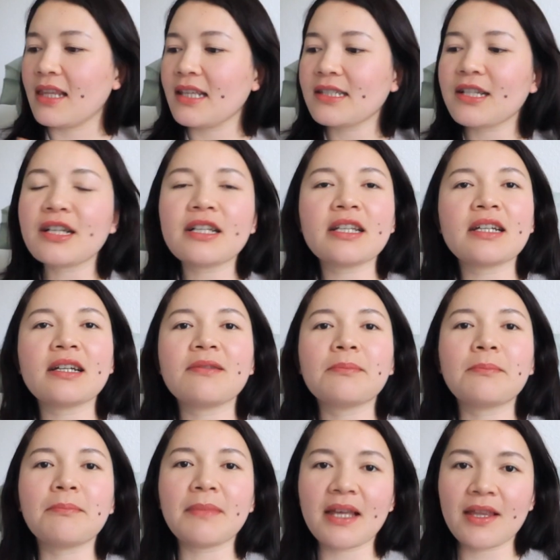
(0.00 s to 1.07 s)
These are the
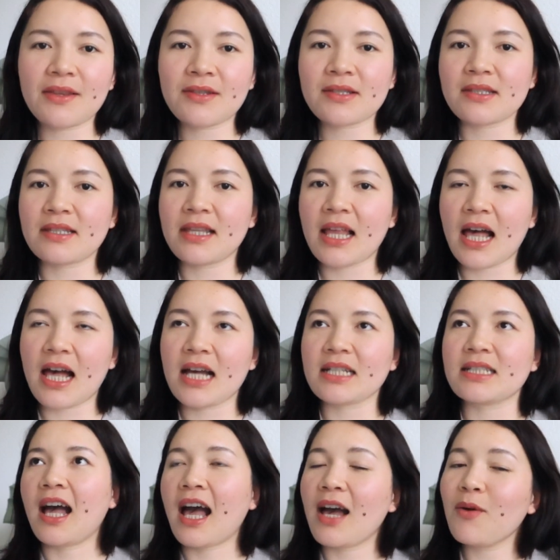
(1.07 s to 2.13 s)
myths
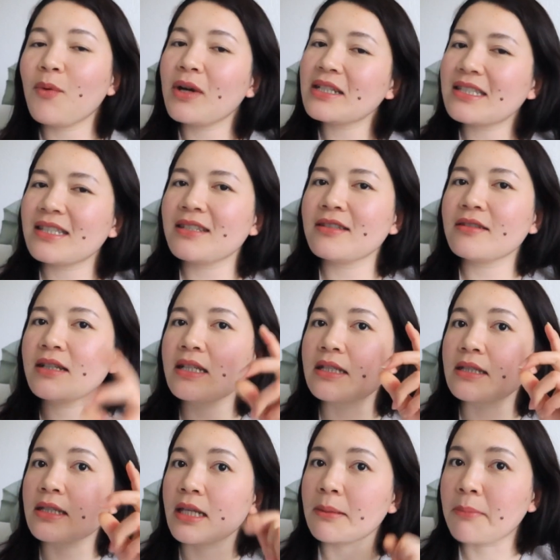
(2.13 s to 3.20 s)
that I want to
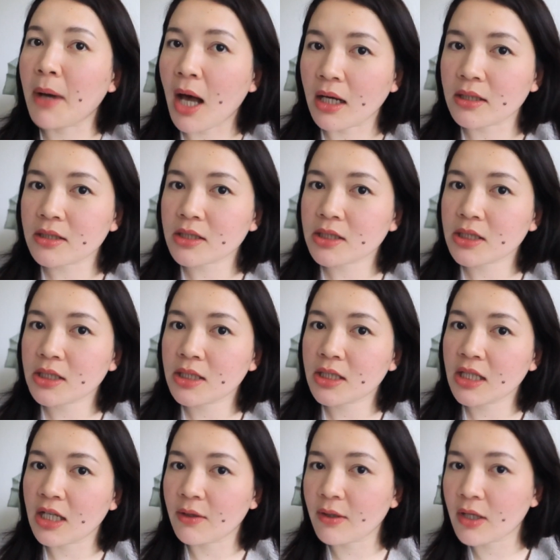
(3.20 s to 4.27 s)
debunk.
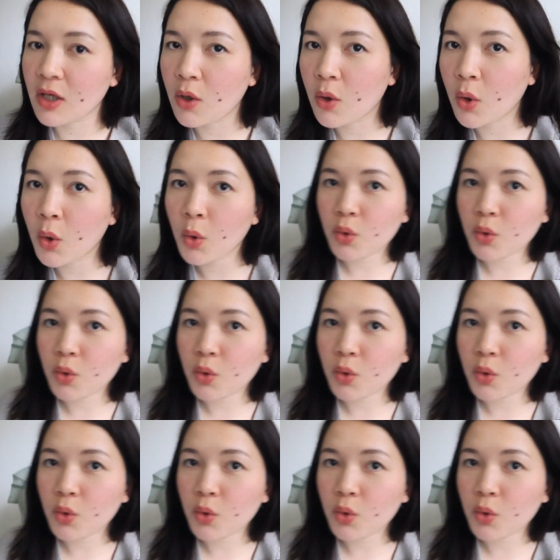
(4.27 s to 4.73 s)
Here we go.